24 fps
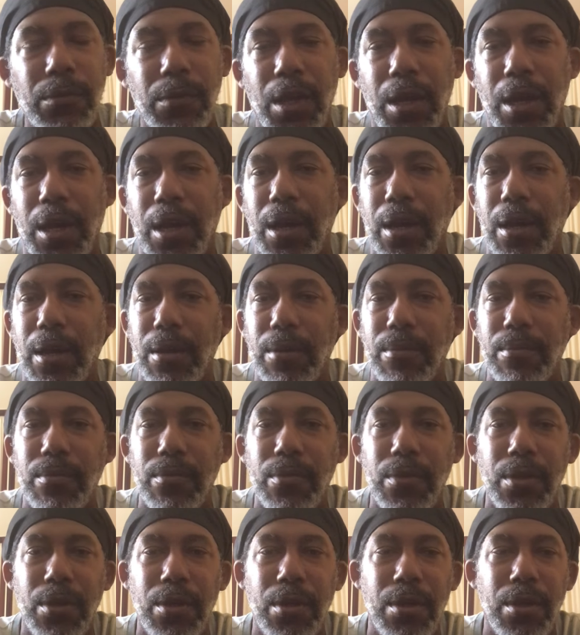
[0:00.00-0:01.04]
Um,
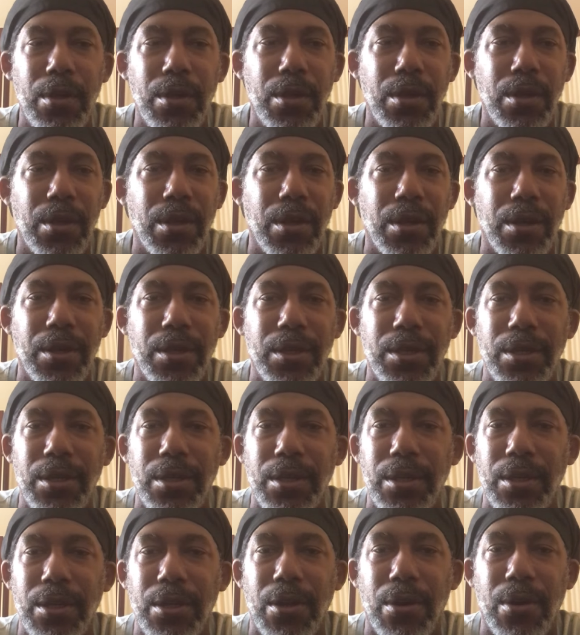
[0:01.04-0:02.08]

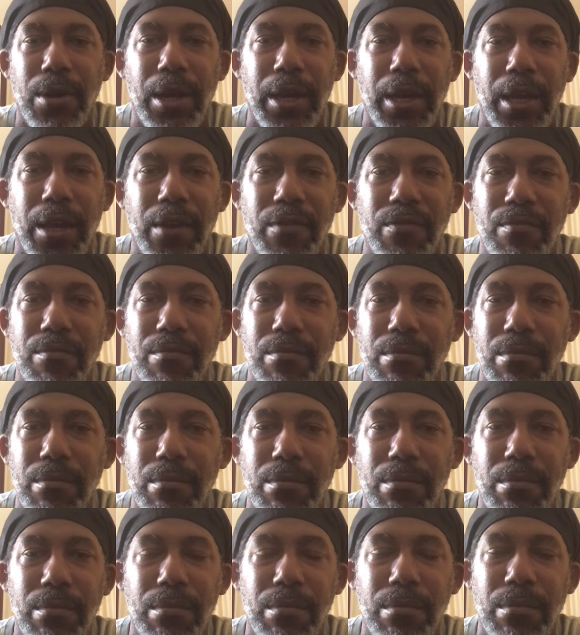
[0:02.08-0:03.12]
I have
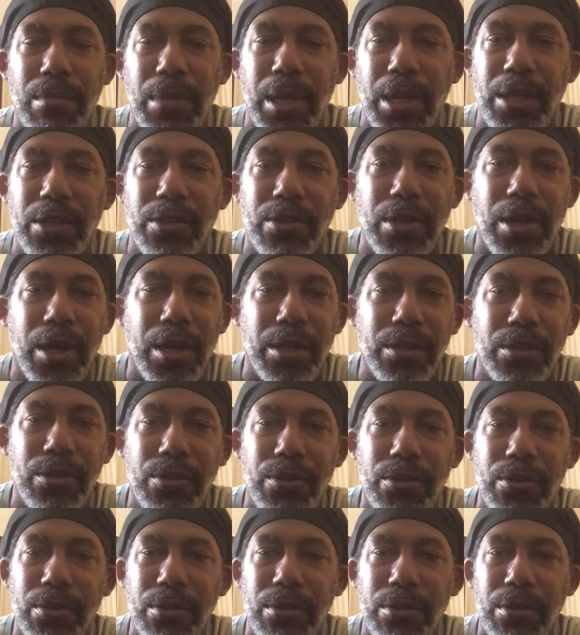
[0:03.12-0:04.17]
many Scottish
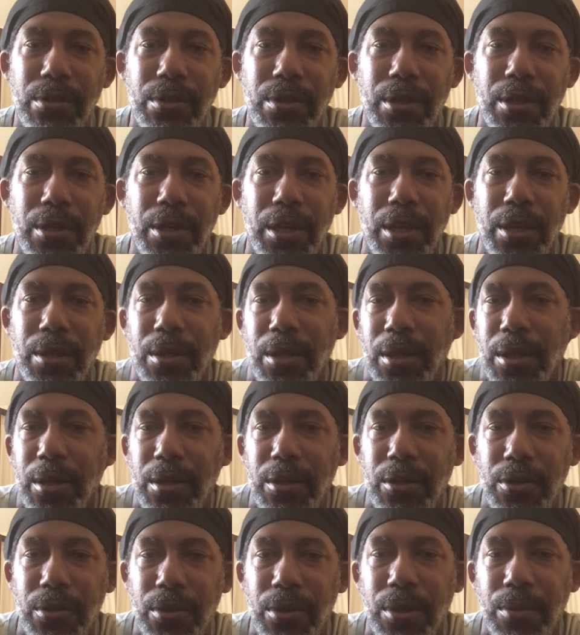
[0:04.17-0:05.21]

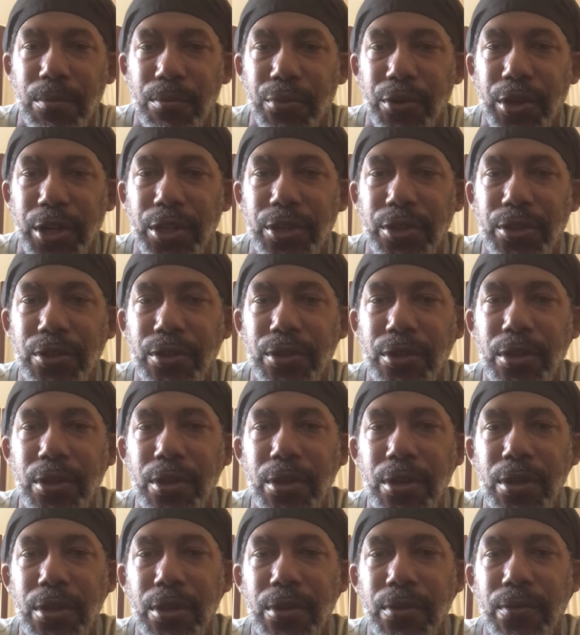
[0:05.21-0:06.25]
and British
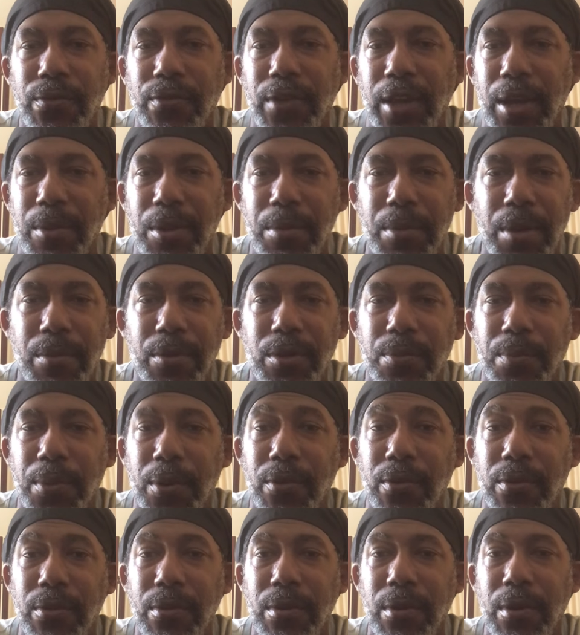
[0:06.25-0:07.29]
family members,
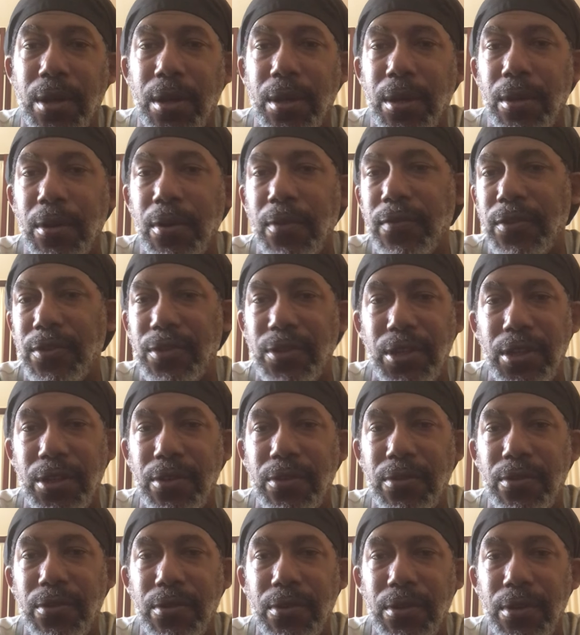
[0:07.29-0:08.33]
both
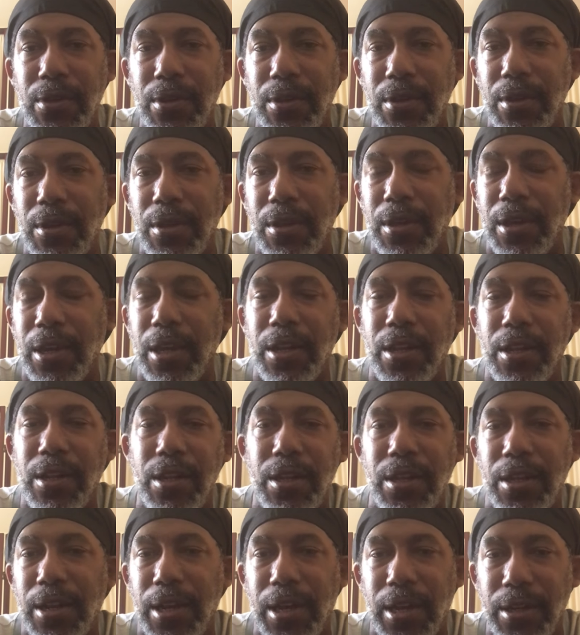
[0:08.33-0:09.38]
overseas and in the
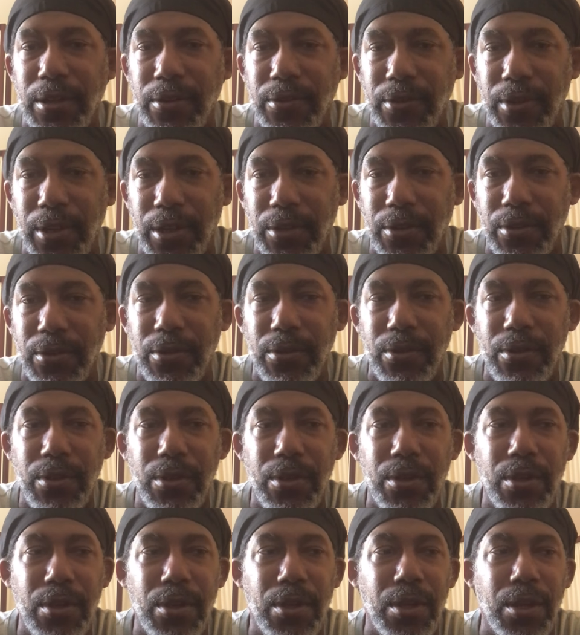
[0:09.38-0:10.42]
United States.
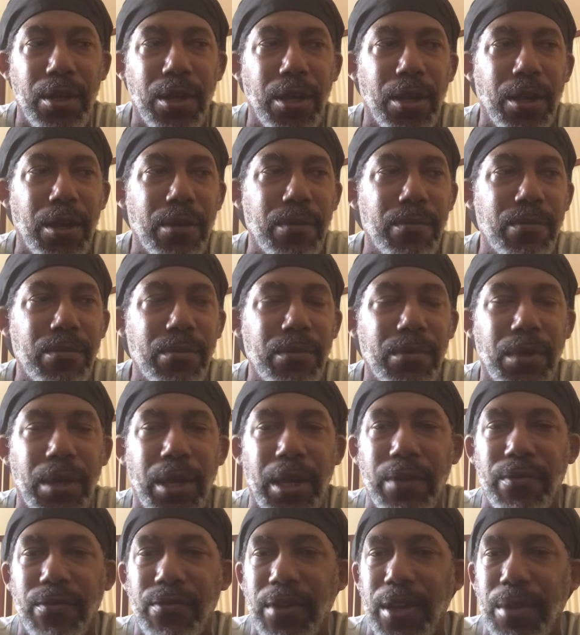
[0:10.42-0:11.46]
I
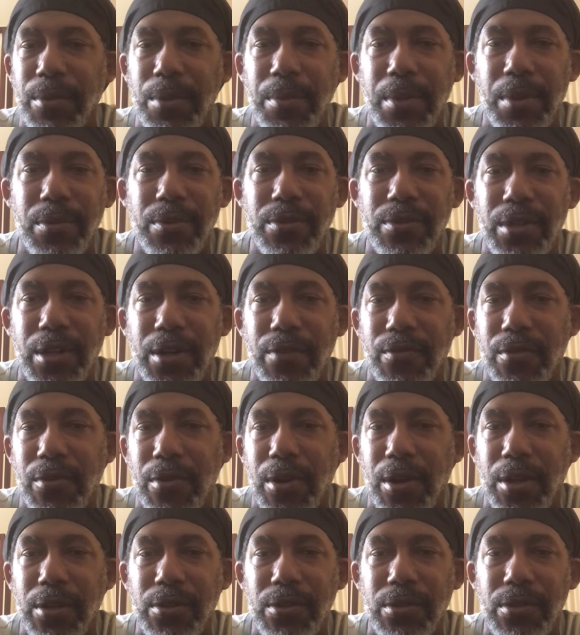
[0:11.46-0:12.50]
have family members that have
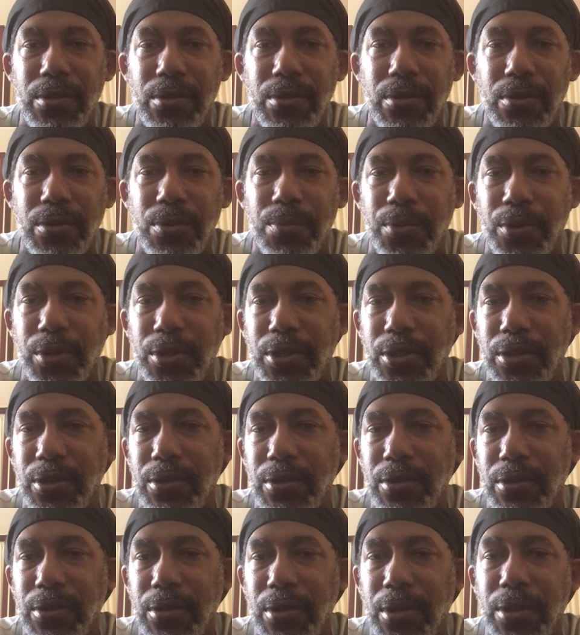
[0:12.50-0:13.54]
crossed those bridges
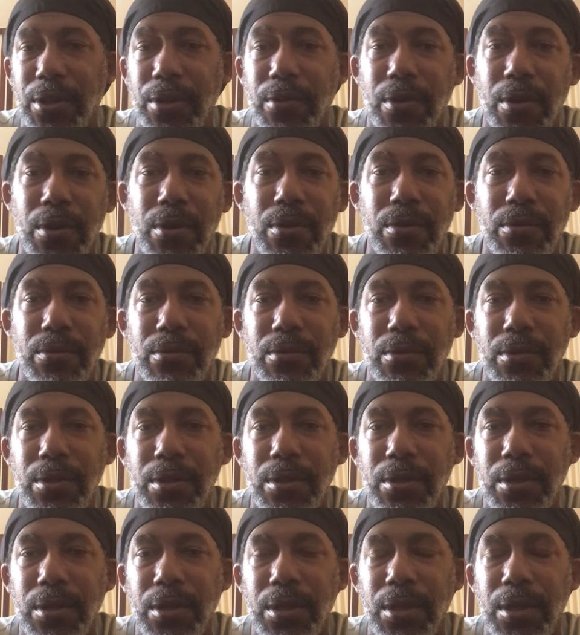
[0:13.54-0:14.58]
on their own.
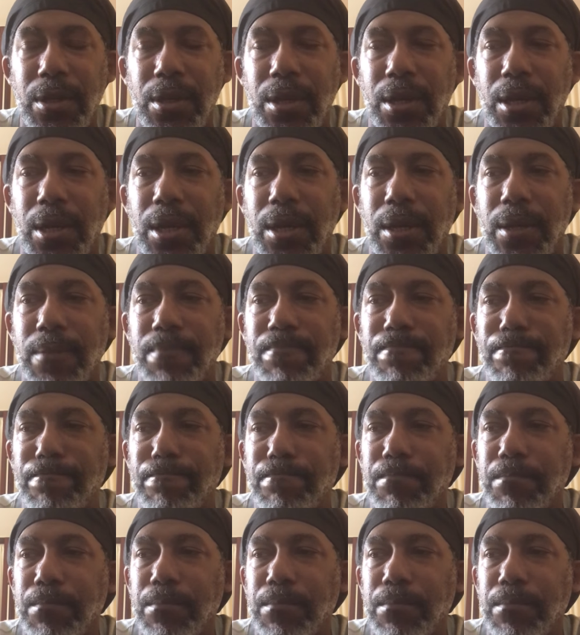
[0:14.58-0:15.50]
Um,